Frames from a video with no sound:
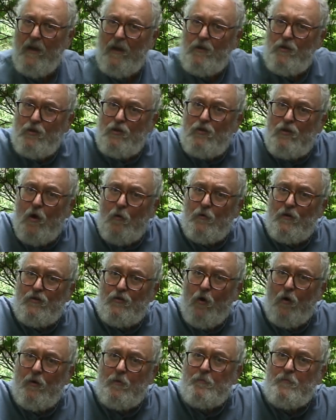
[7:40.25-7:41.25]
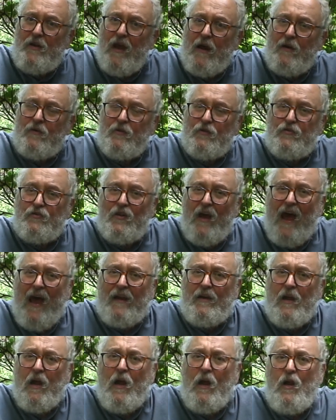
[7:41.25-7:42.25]
He just throwed his arms out the
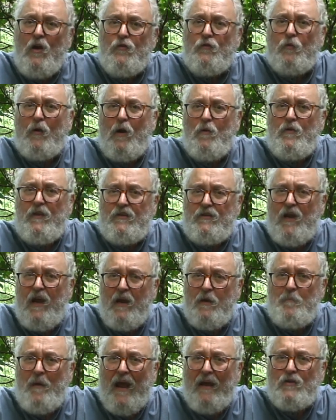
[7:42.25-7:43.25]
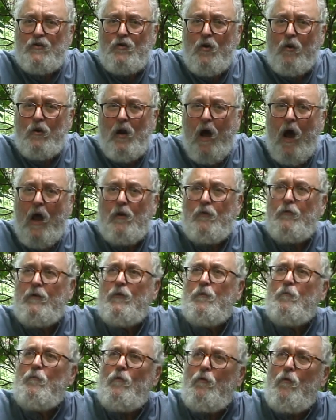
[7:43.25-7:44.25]
side, throwed his head back, started
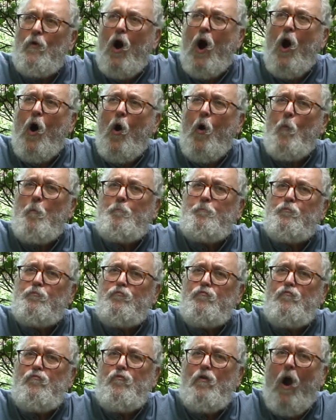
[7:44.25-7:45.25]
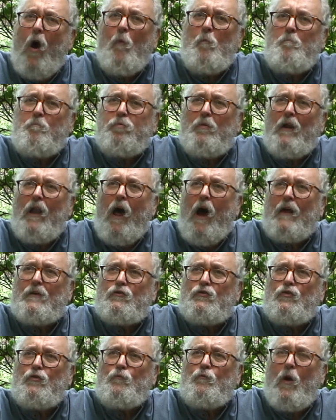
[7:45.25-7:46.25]
hollering, rope, rope,
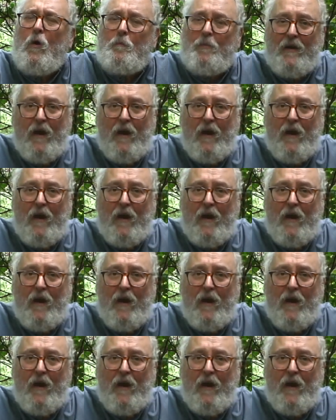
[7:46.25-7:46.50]
lots of rope.